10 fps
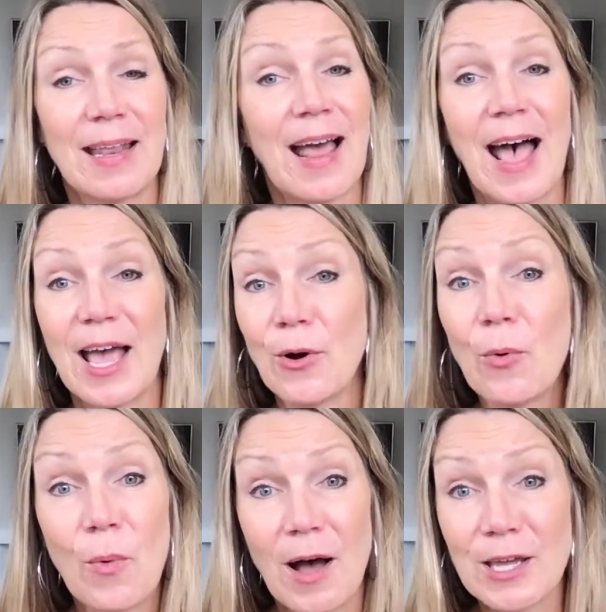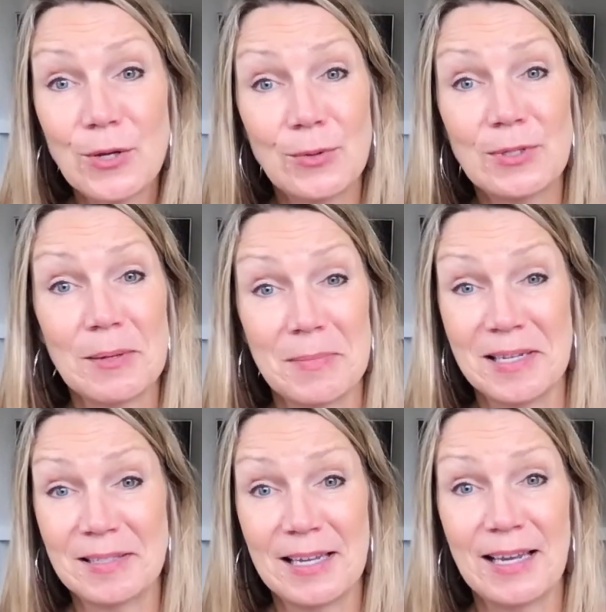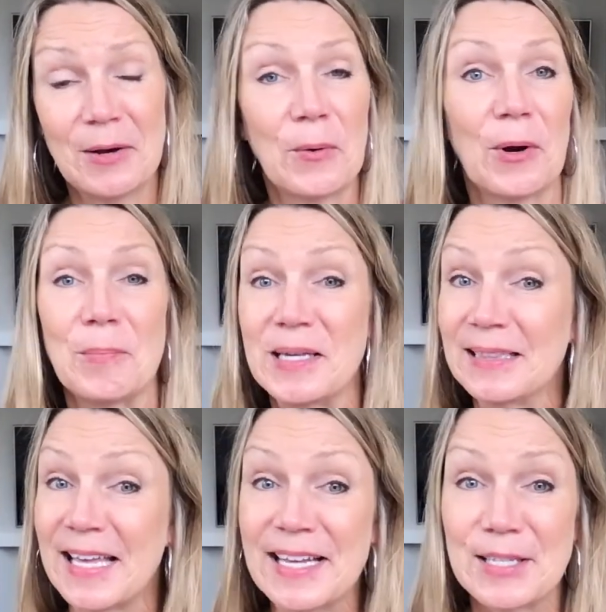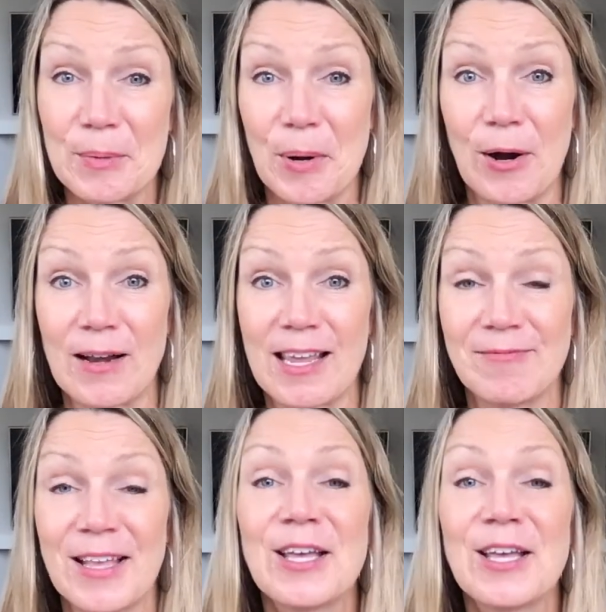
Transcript: and I don't want you to miss it or be late to the party.